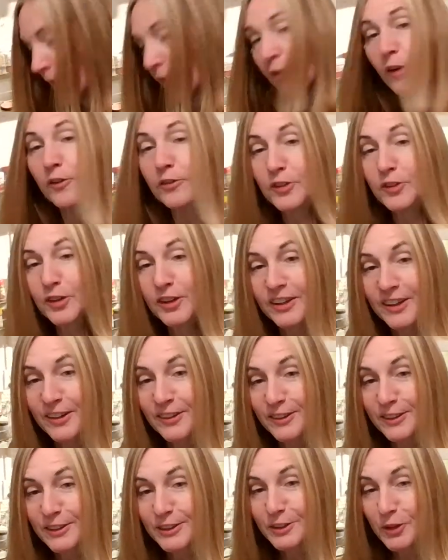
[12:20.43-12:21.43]
I don't know if you can
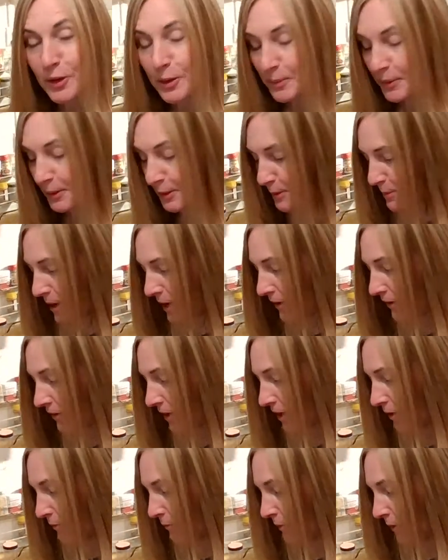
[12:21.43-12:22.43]
hear the storm in the
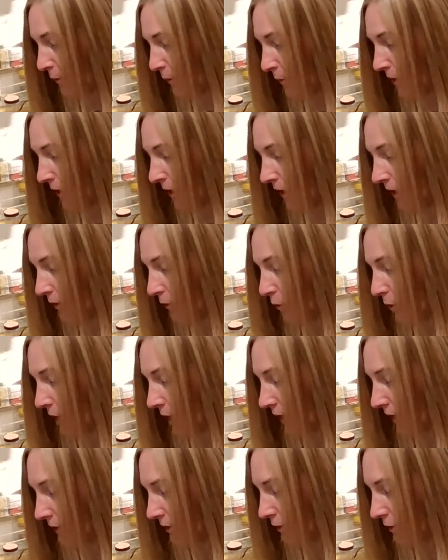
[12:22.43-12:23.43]
background, but we need
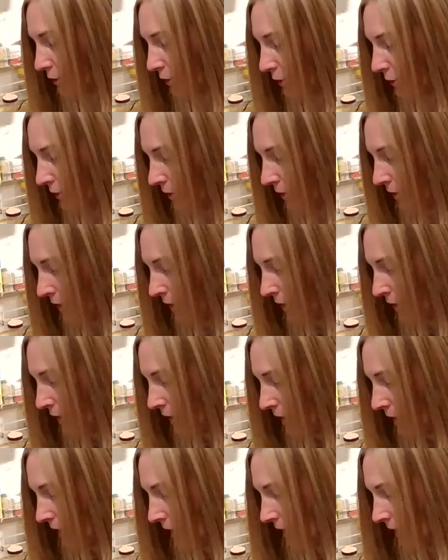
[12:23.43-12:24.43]
rain. So
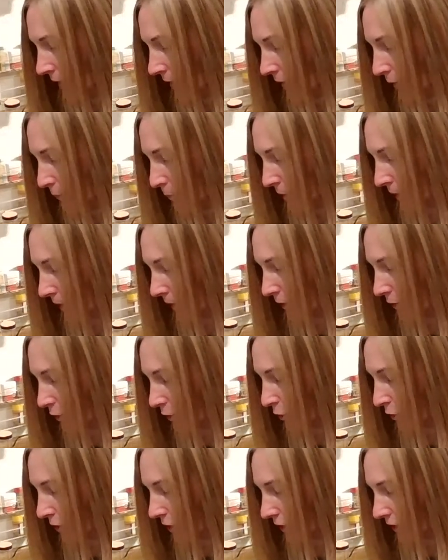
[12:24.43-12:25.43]
I had planned to
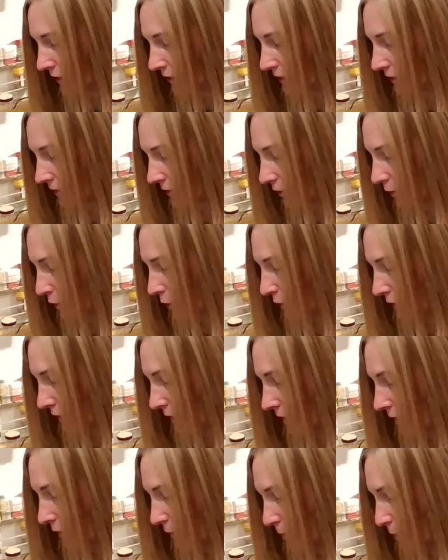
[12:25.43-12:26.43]
do this
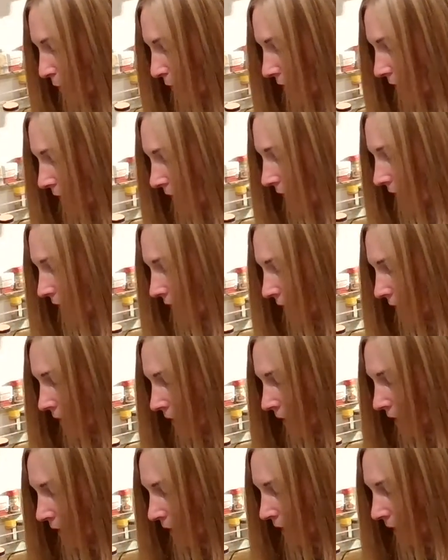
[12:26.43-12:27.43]
early this morning,
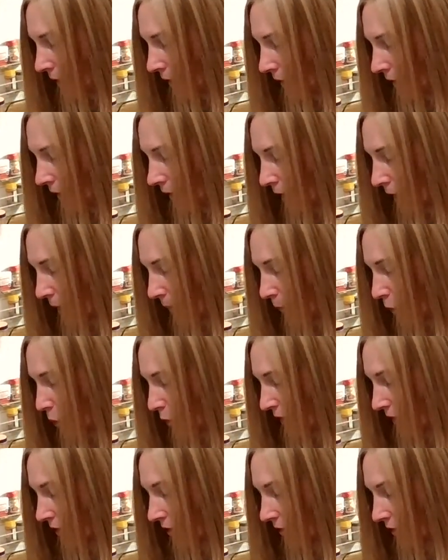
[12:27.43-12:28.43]
and then I'm
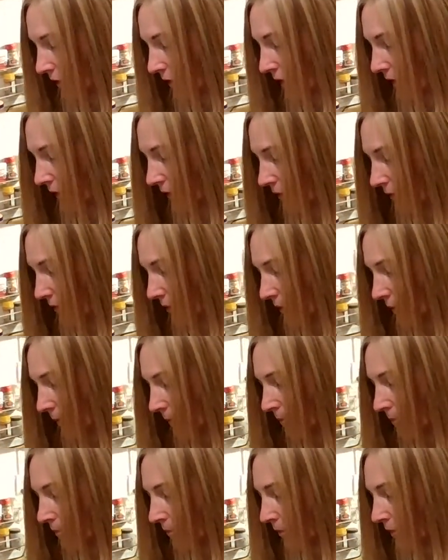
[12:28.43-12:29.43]
going to let
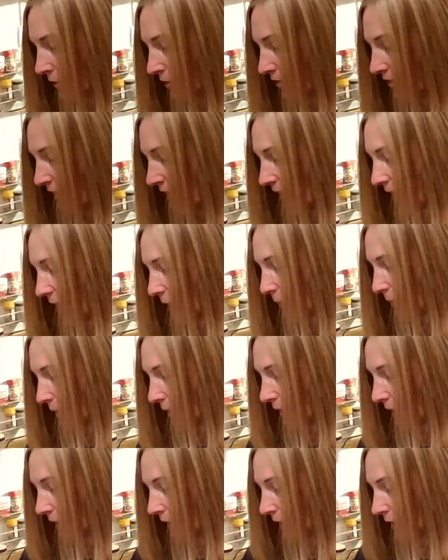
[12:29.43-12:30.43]
the fat, I'm
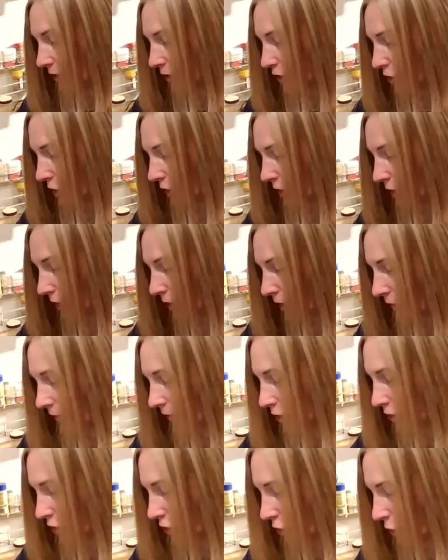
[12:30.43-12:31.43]
going to get it started
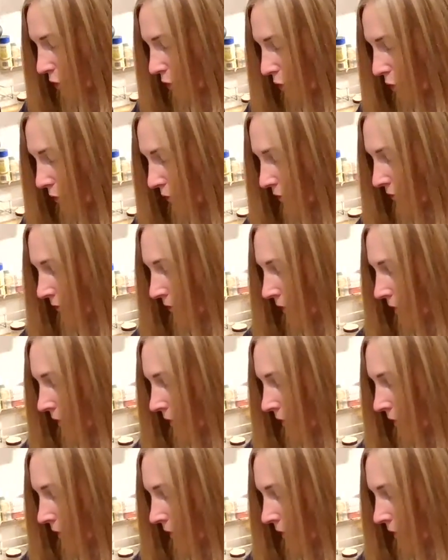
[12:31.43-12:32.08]
on the stove.